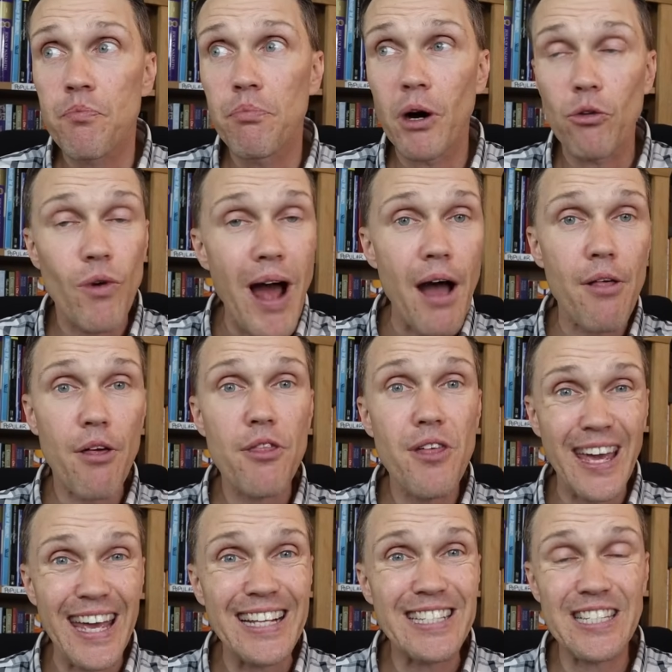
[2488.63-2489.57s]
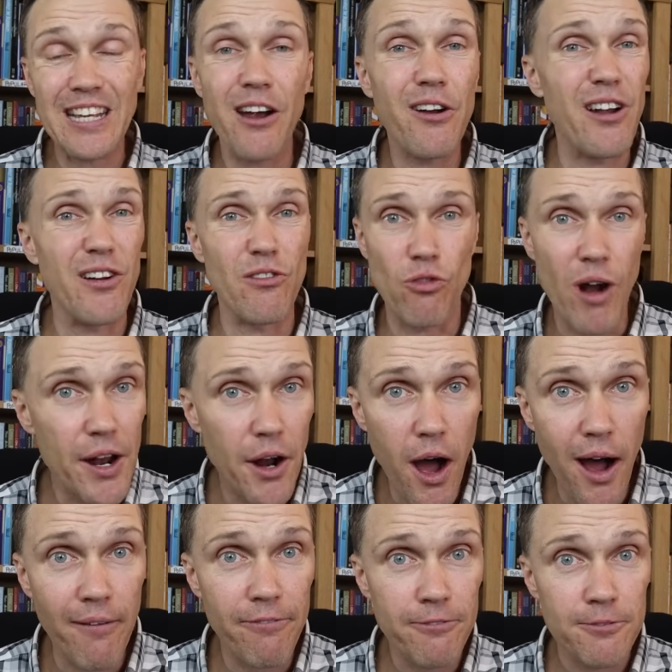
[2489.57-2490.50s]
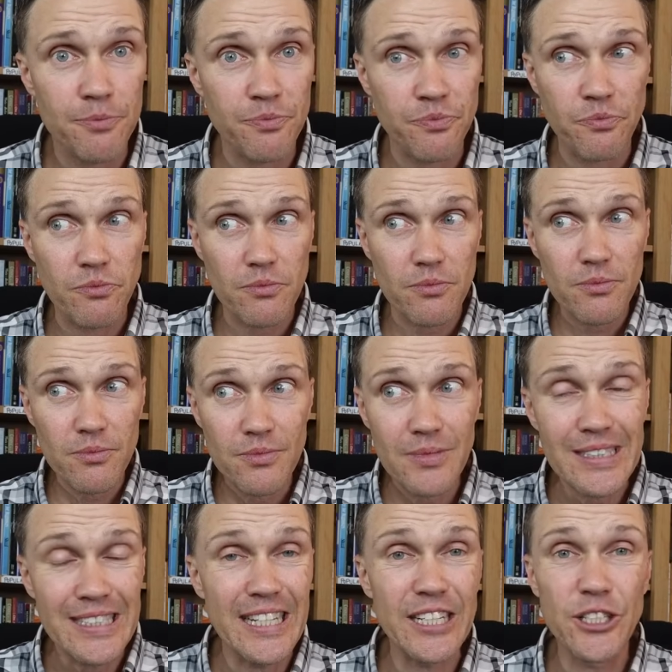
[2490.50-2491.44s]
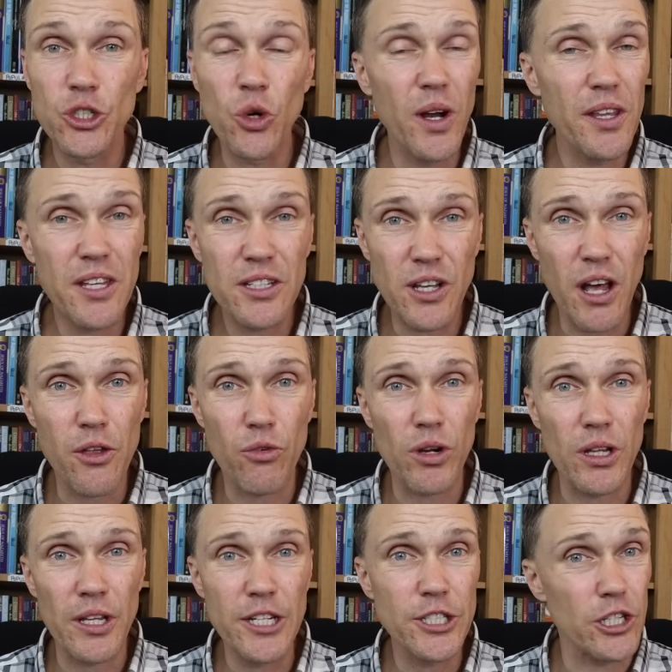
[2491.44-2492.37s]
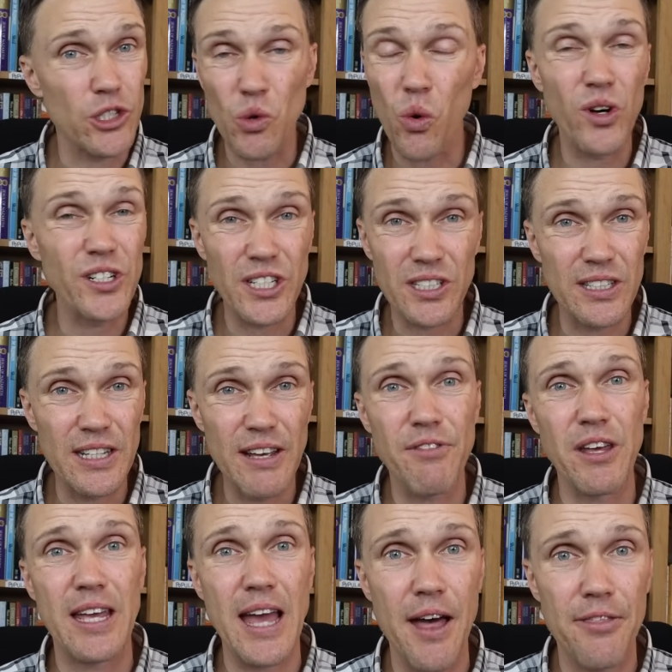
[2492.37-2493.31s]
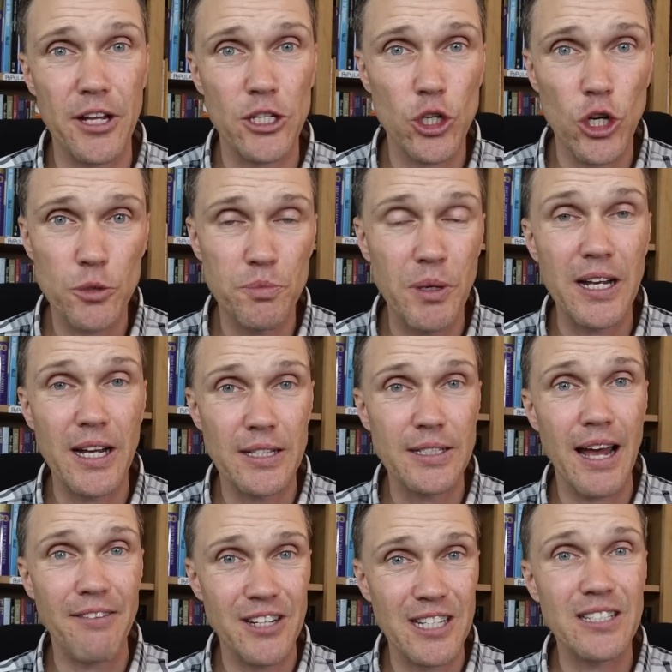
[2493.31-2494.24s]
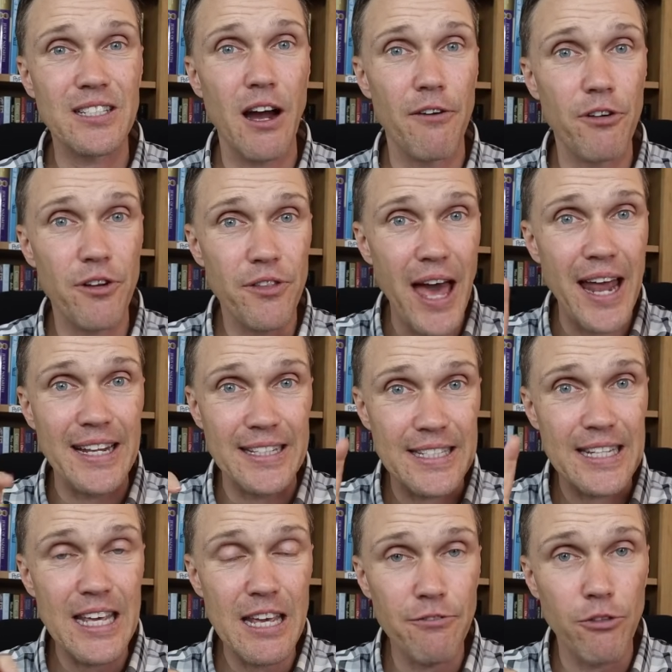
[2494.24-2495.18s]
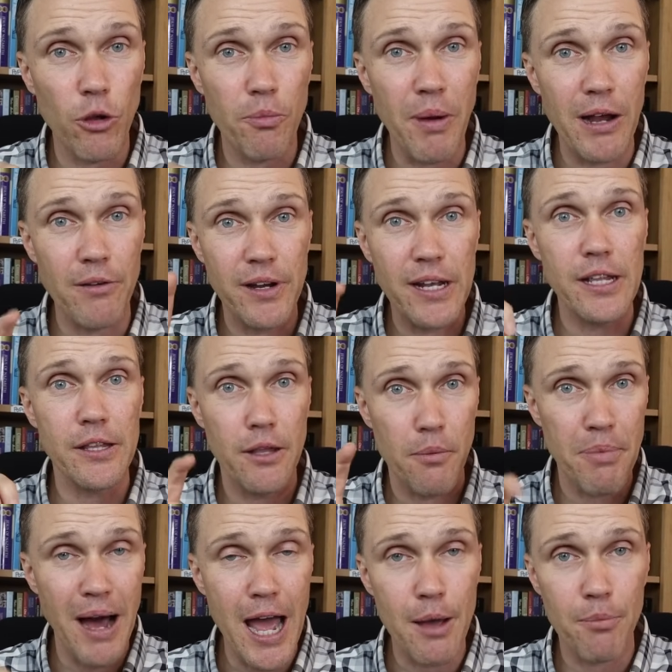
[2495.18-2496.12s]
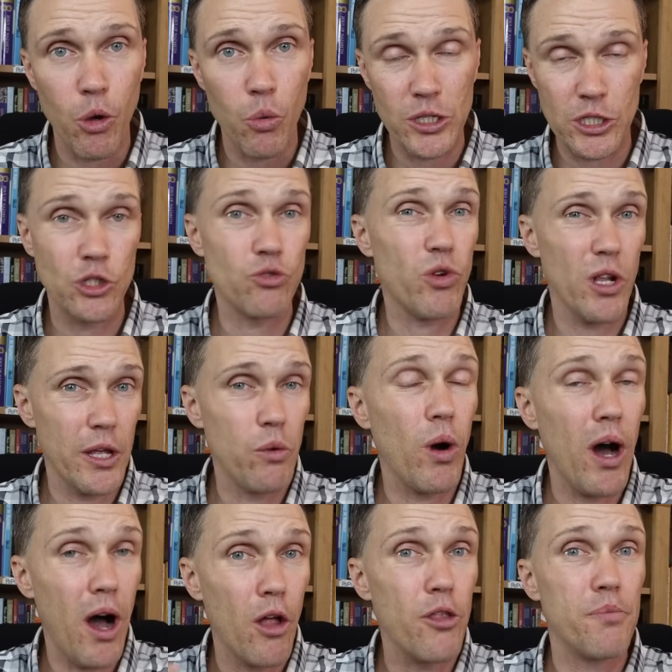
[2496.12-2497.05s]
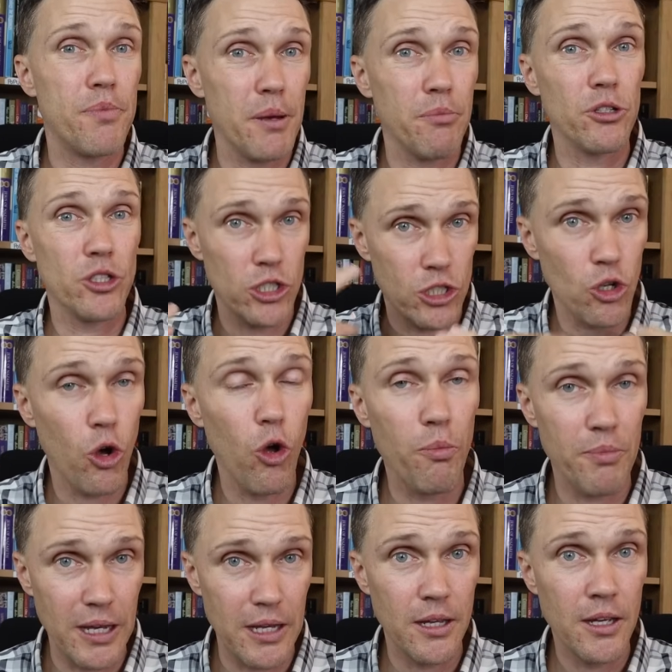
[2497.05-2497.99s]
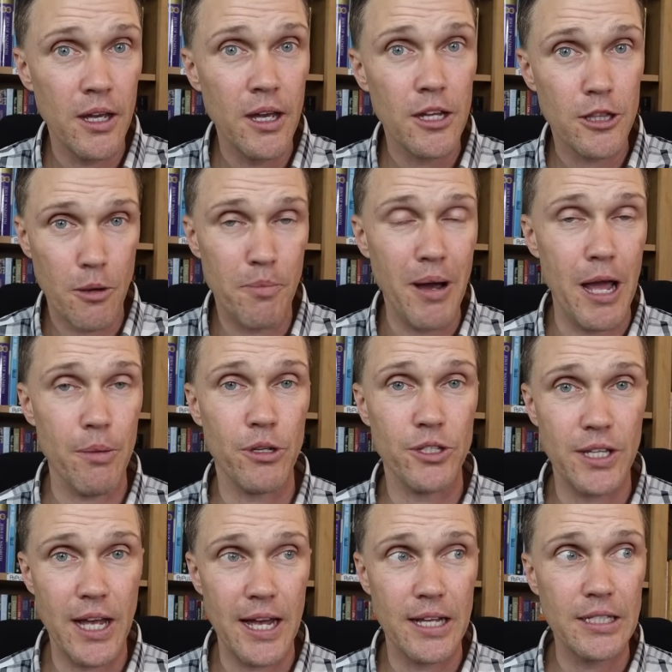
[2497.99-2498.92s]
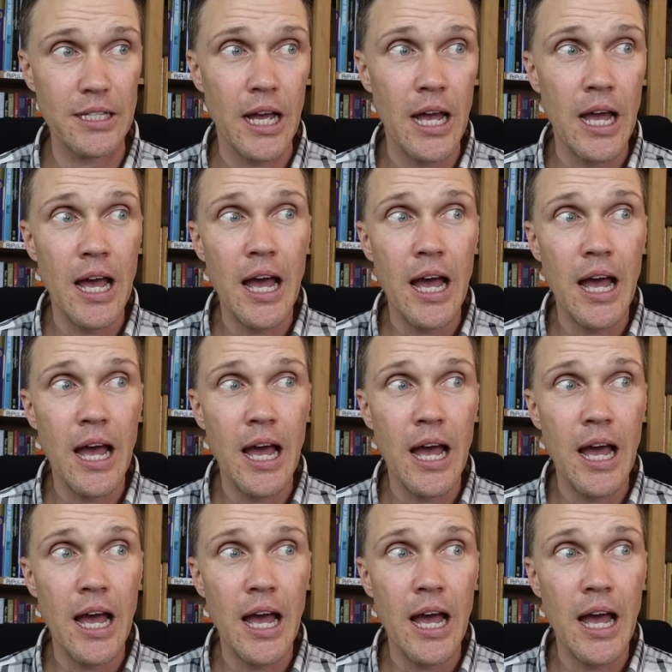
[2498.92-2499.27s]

But rather than get scared and run off and join these other religions or just leave the Catholic Church because I've discovered that it's evil by reading the Bible, which is really what other people just told me the Bible says.